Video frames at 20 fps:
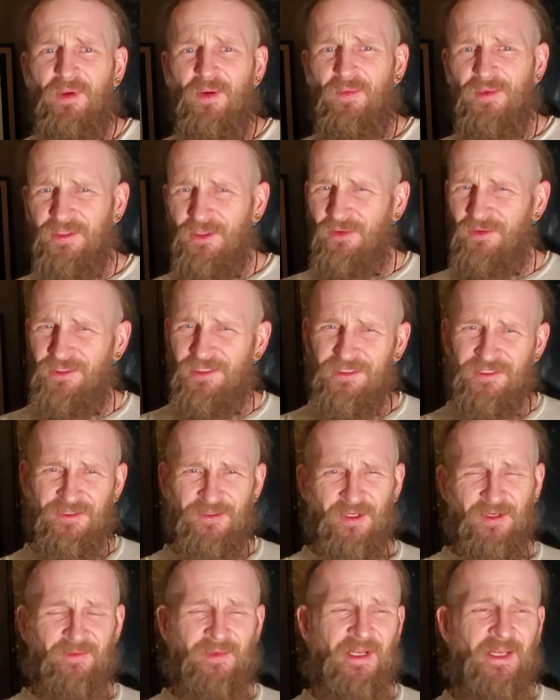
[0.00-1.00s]
don't
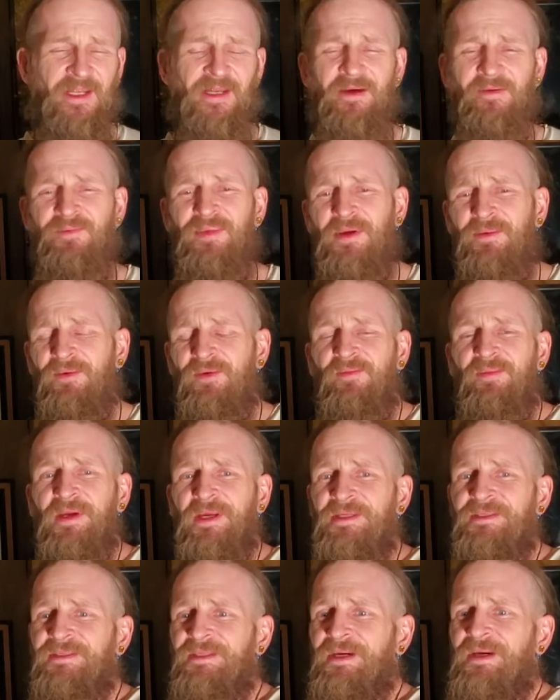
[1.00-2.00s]
discriminate on people
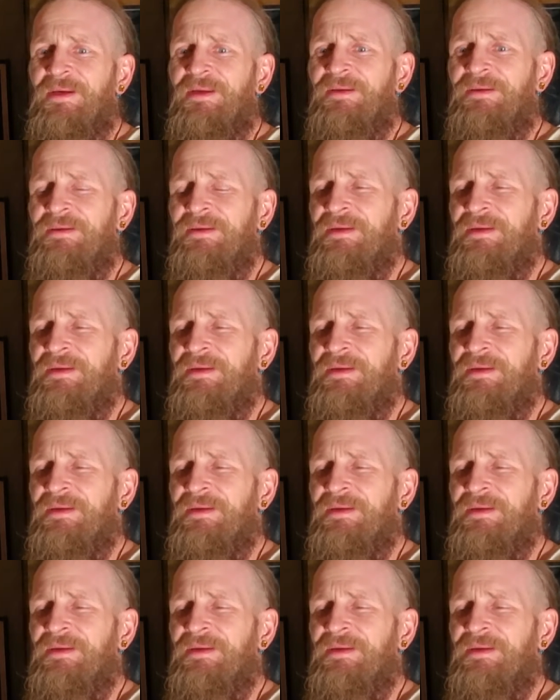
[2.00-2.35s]
based on